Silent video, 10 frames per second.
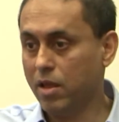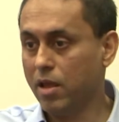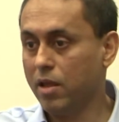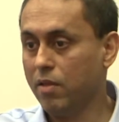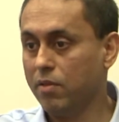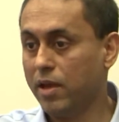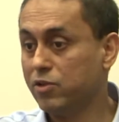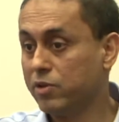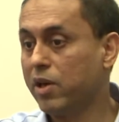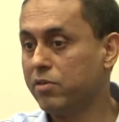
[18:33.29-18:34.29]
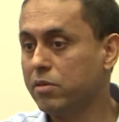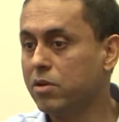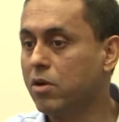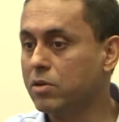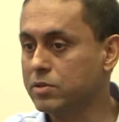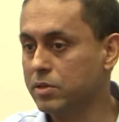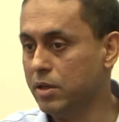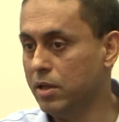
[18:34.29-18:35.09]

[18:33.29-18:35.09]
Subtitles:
in the educational cost.